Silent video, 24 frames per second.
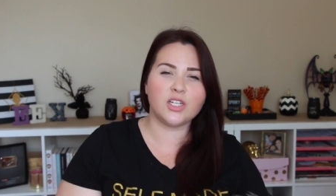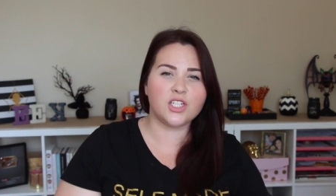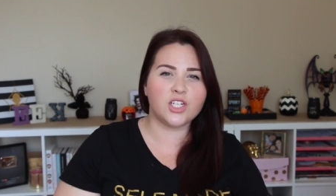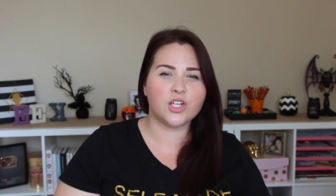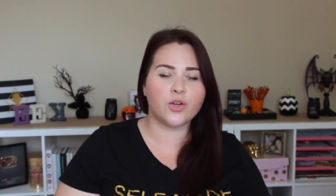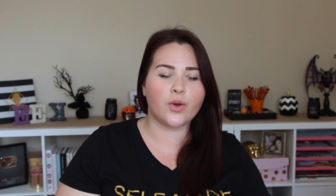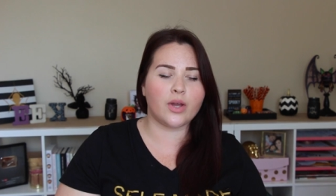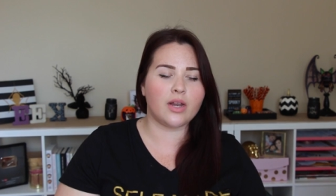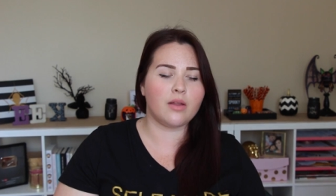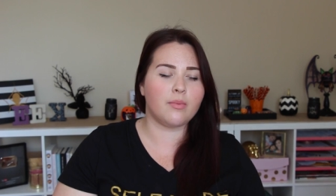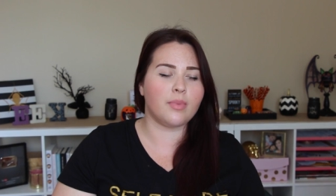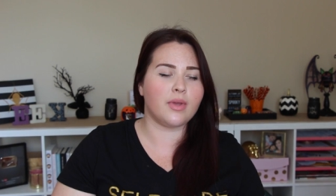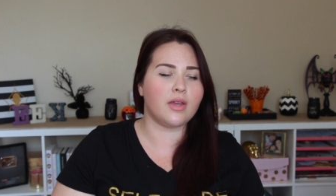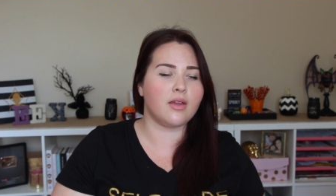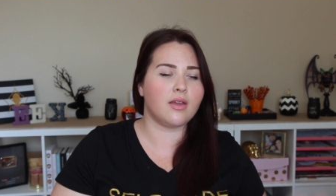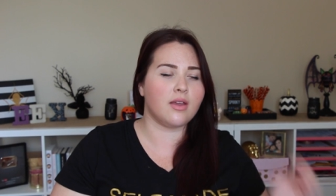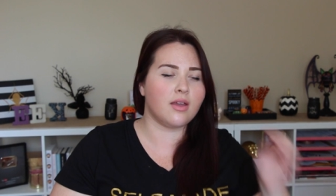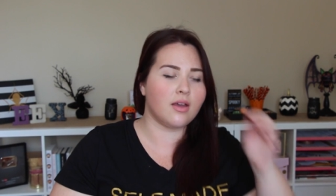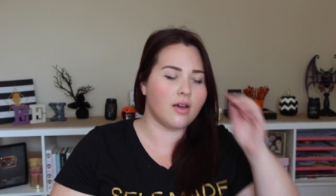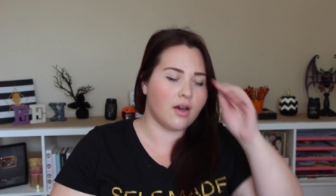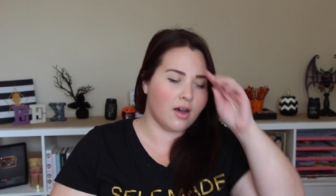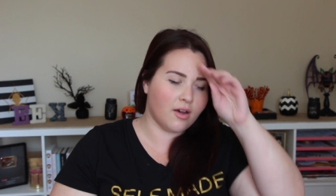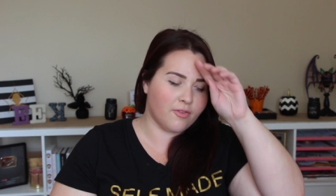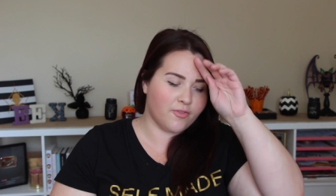mentioned Gwynnie
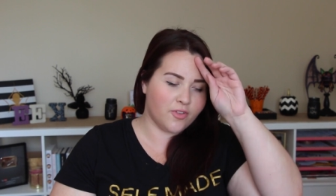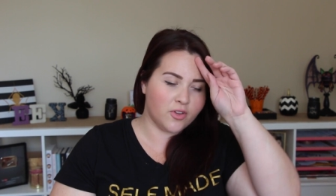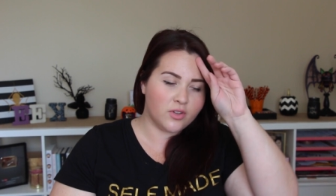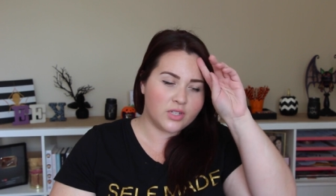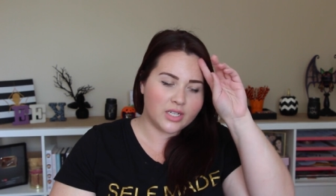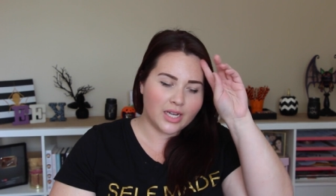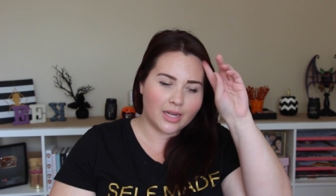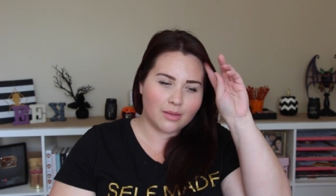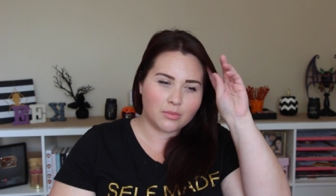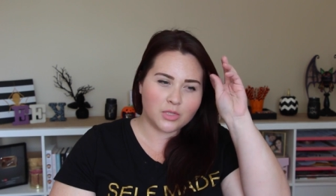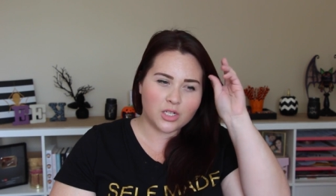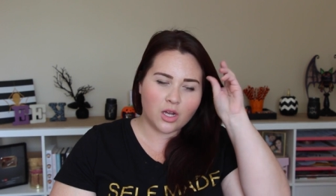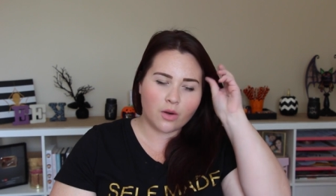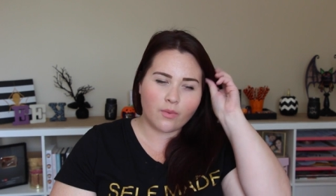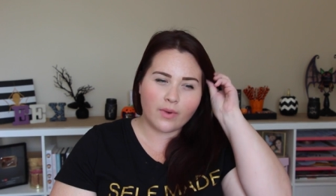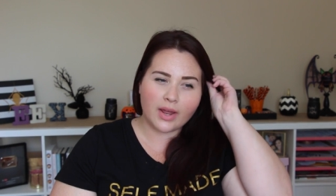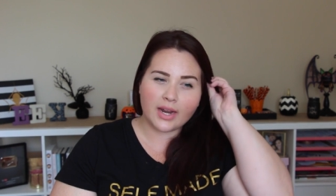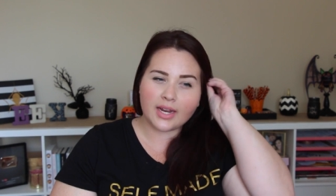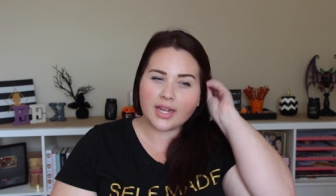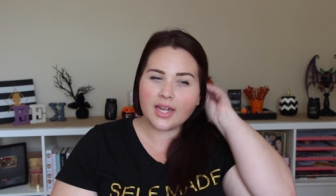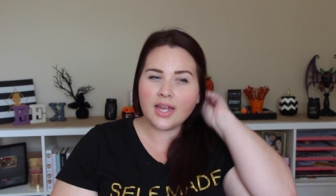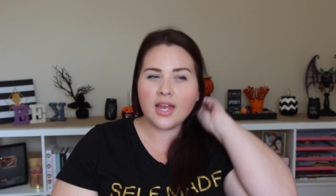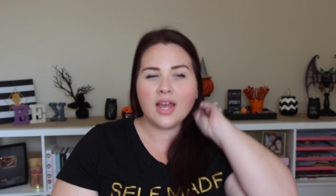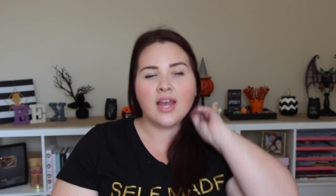Bee a few times
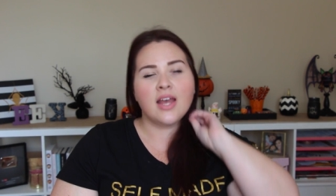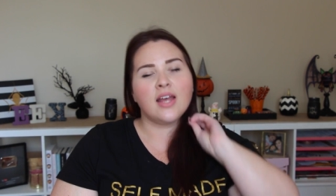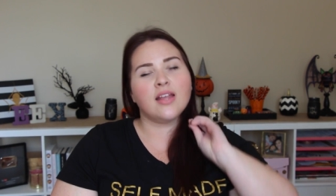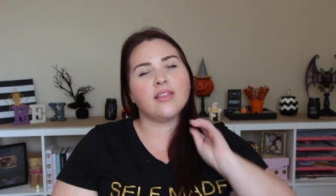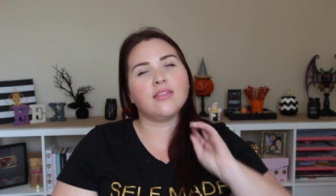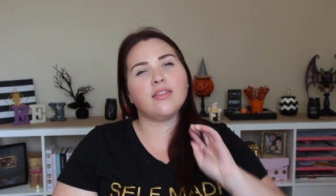already.